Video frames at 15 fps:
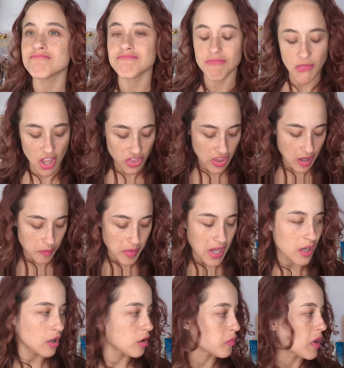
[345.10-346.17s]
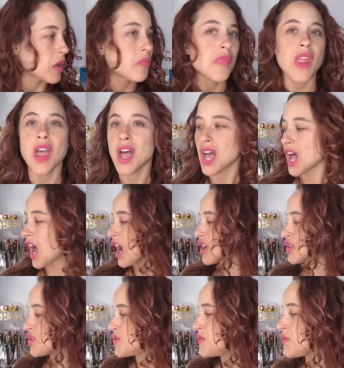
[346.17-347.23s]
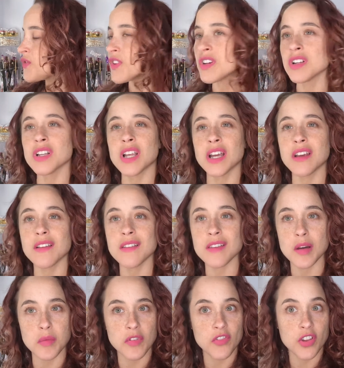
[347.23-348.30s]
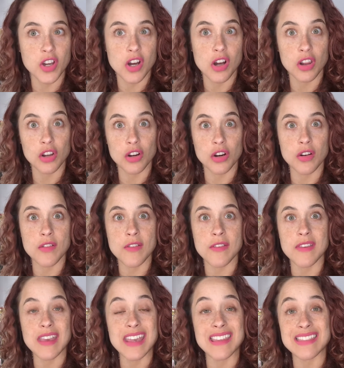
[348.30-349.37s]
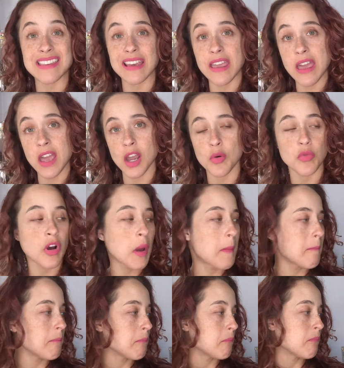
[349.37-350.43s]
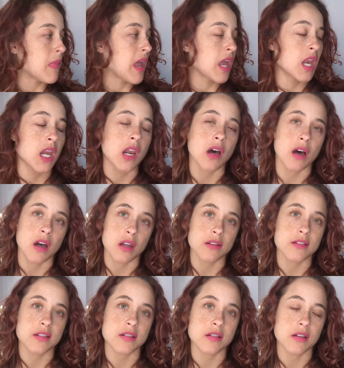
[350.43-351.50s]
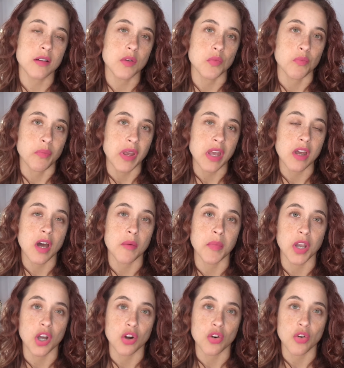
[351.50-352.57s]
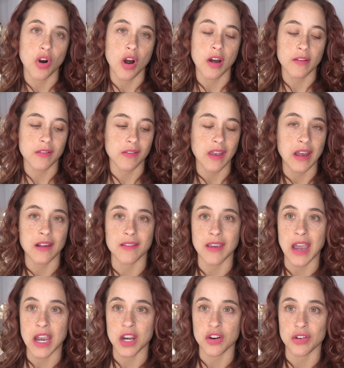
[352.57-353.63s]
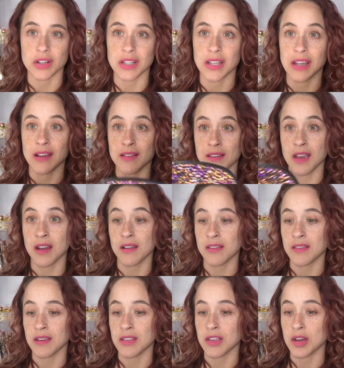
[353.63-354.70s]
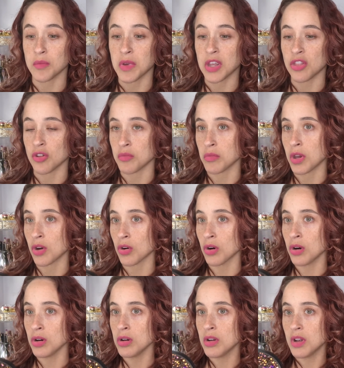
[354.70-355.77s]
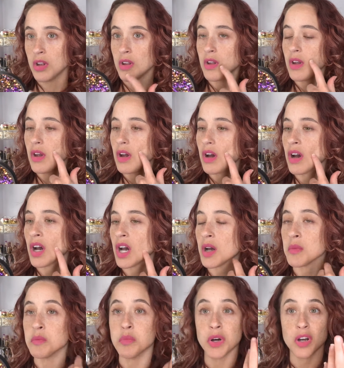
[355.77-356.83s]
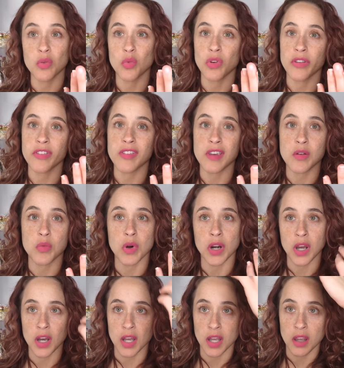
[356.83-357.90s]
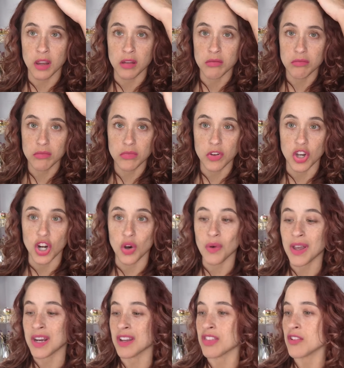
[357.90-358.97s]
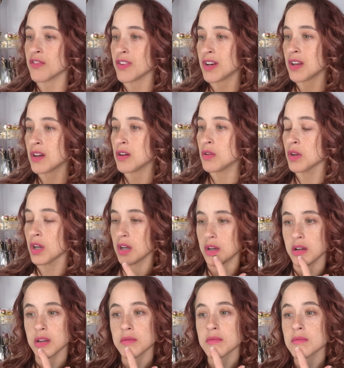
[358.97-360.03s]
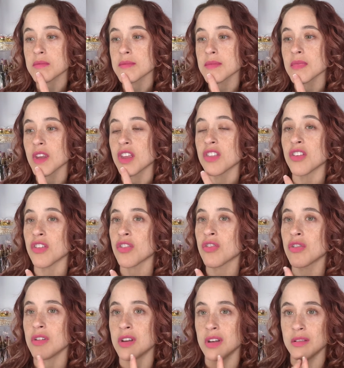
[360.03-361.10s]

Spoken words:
not that bad on me. I do feel like some of the colors in the camera may not be coming across as accurately as I see them in the mirror. But we'll see when I, edit the video. Like this